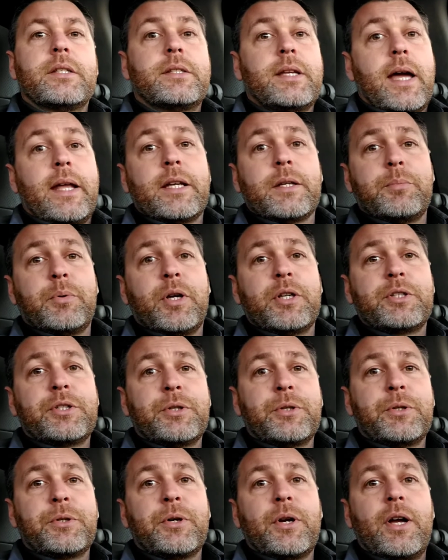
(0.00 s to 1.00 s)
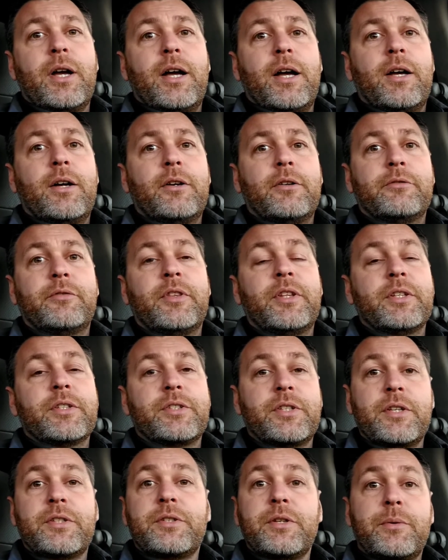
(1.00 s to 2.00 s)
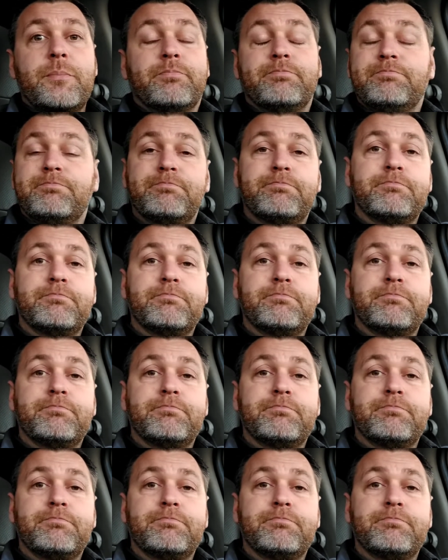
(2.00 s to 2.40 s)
static pressure of the system